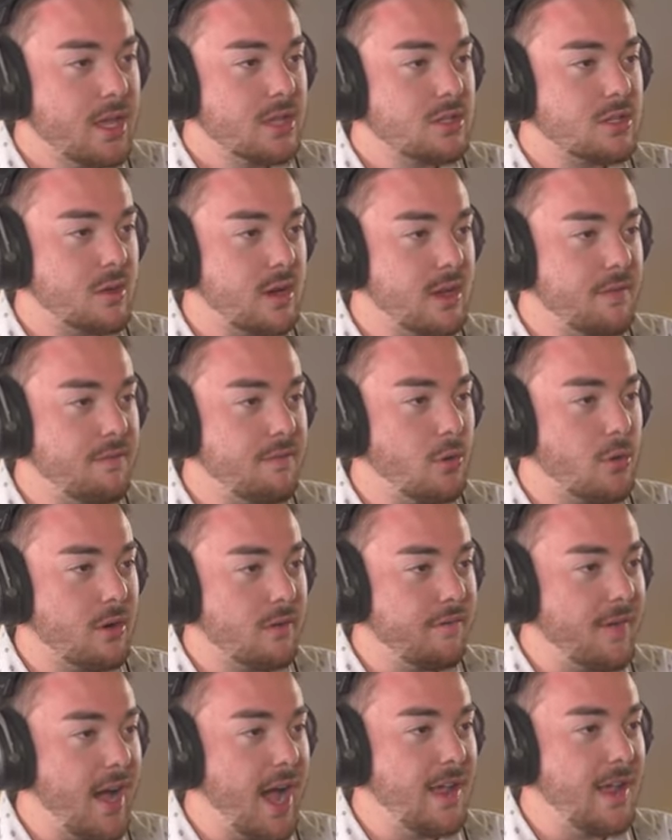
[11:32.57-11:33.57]
3, 4,
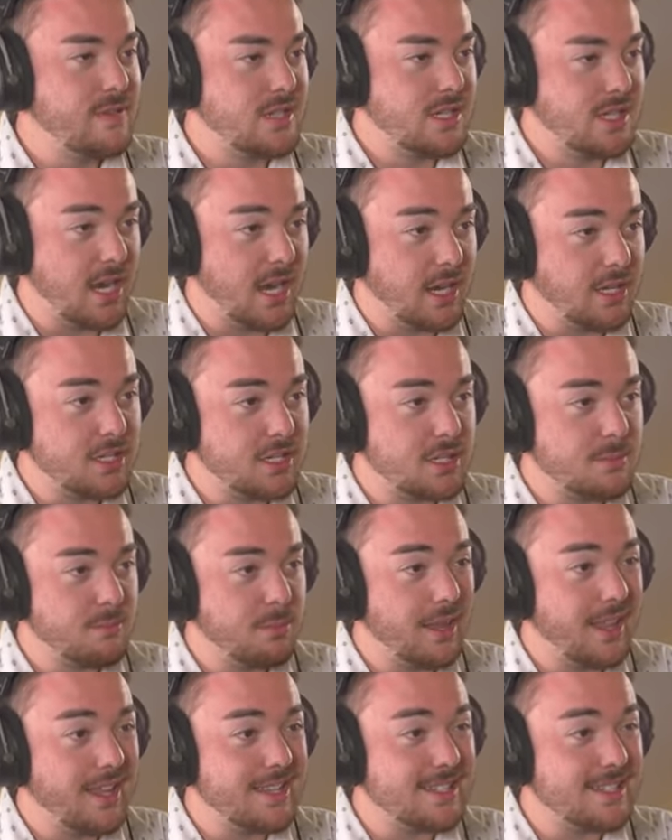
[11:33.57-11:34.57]
5, 6
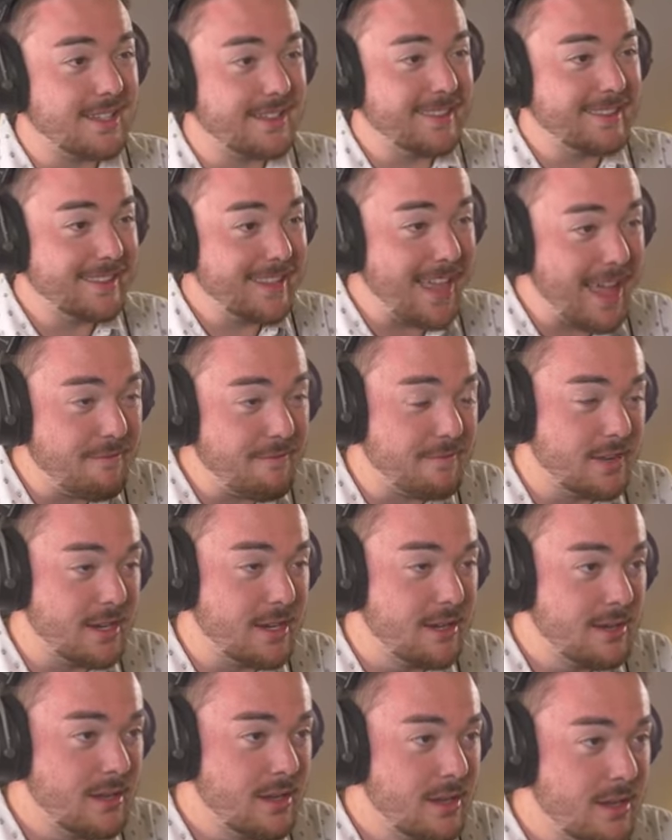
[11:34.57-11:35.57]
plus
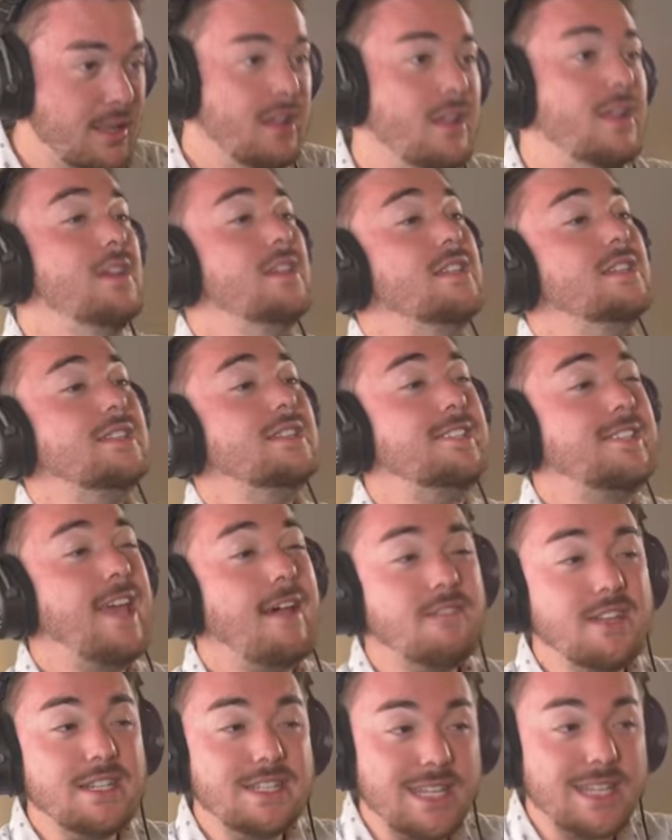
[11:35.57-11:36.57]
11 is
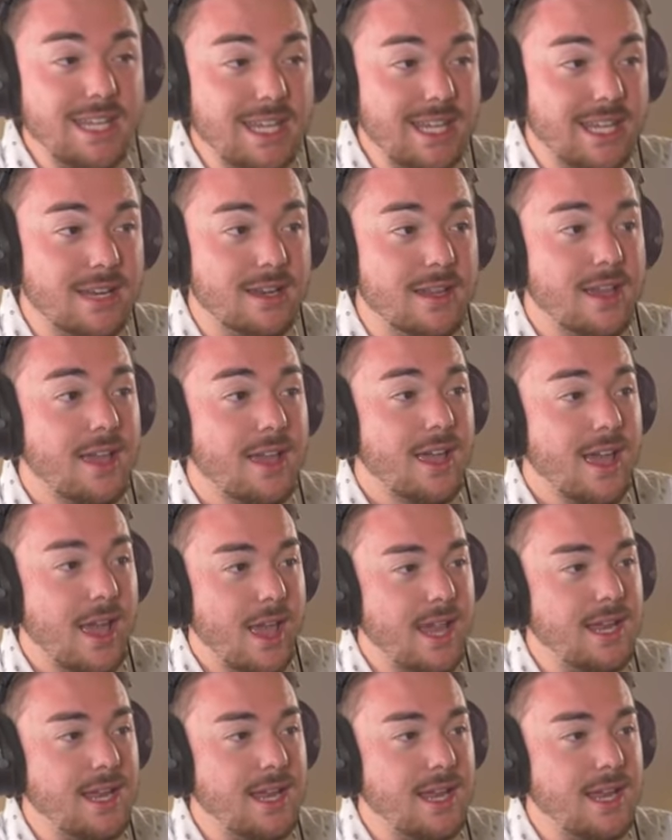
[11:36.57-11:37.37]
17.